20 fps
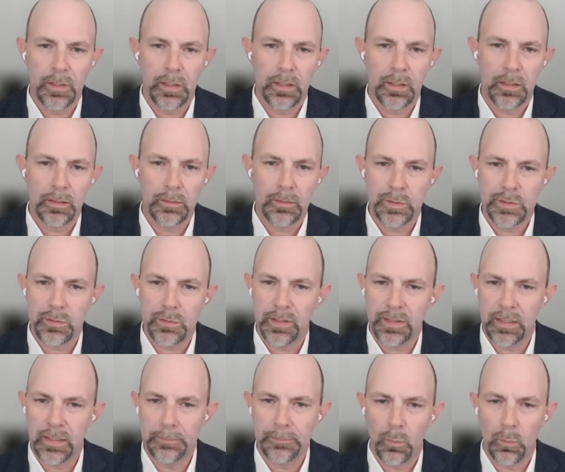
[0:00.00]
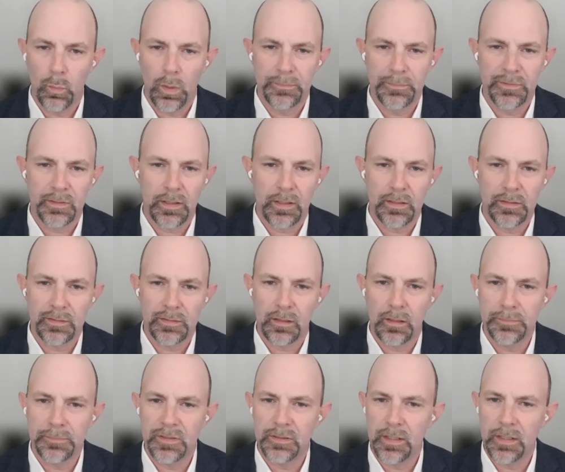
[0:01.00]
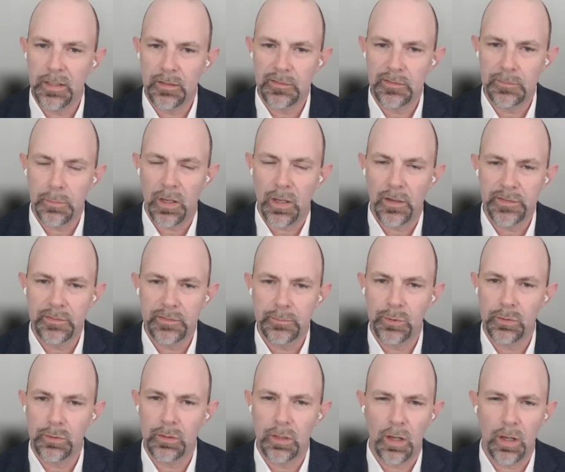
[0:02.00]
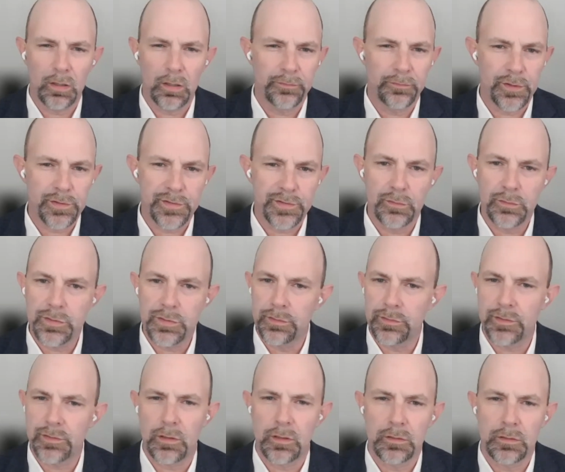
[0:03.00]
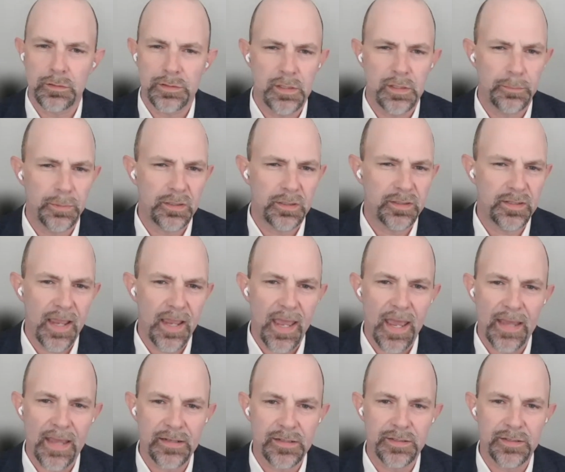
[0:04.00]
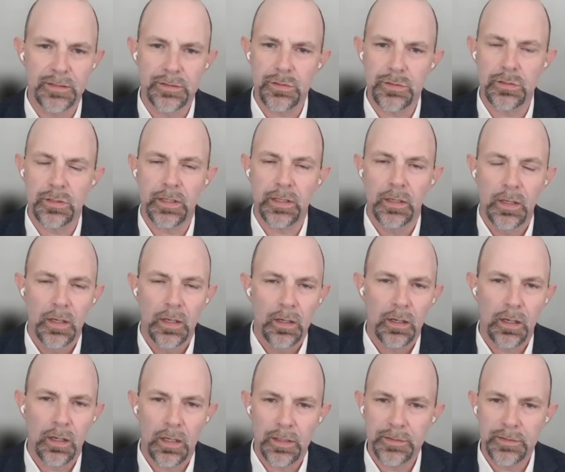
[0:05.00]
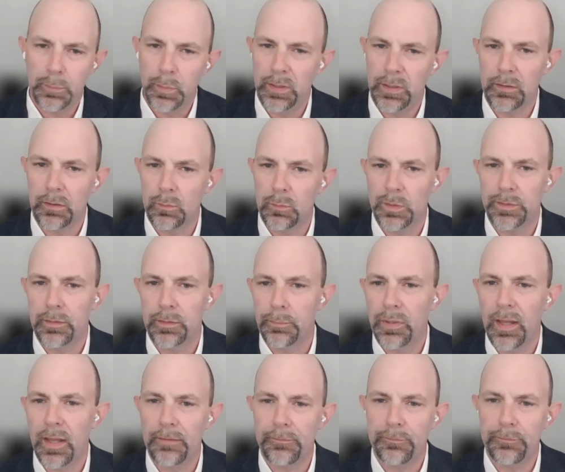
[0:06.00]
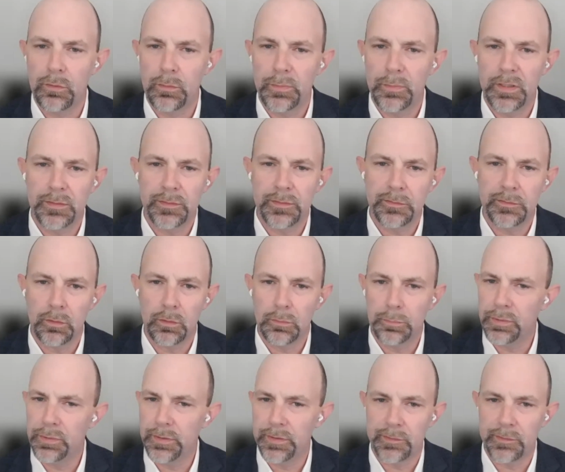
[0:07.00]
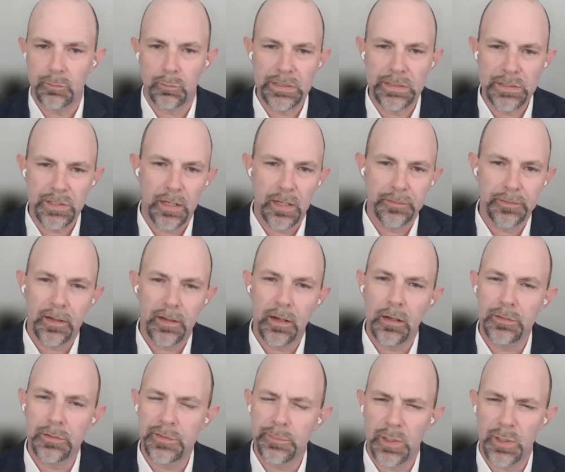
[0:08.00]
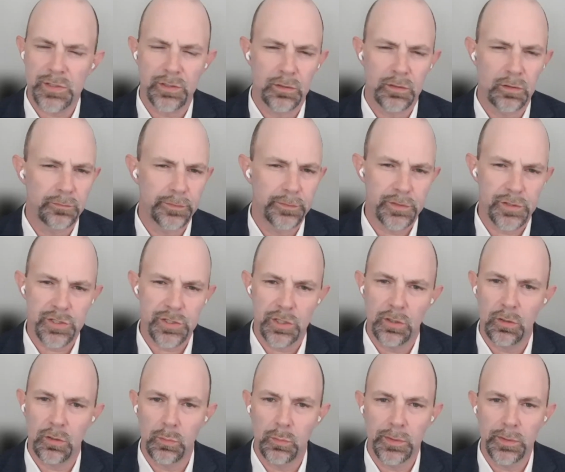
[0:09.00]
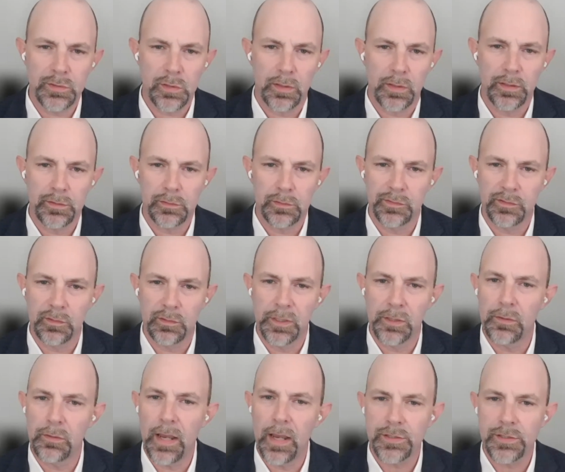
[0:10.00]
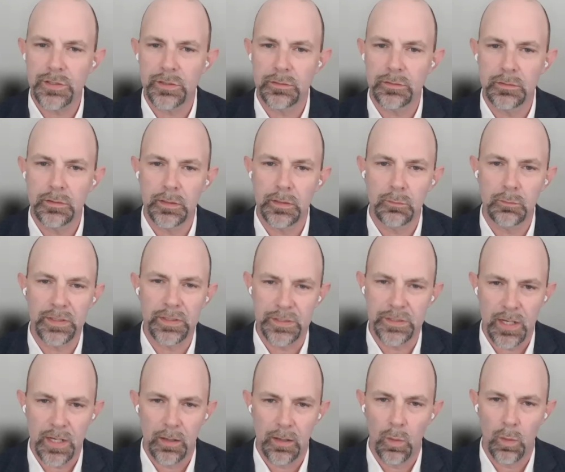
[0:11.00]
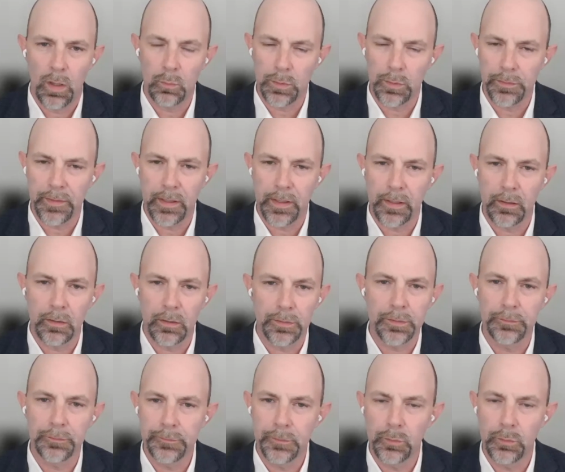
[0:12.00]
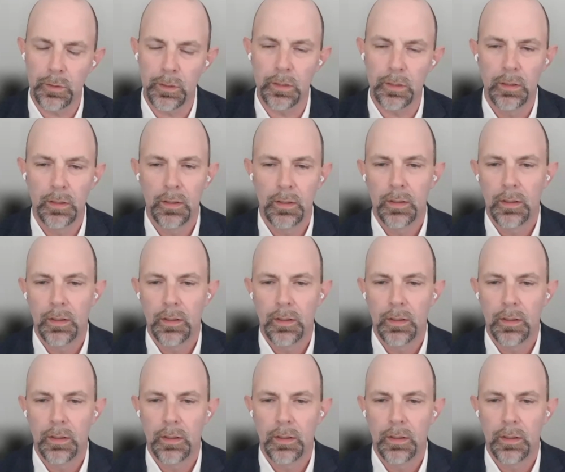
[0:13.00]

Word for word: The, we try to keep the website as up to date as possible. All of our socials are typically at Tintri, uh, depending on what the platform is. So please reach out there, especially over the show. We try to do some interaction and reach out while we're there on the floor.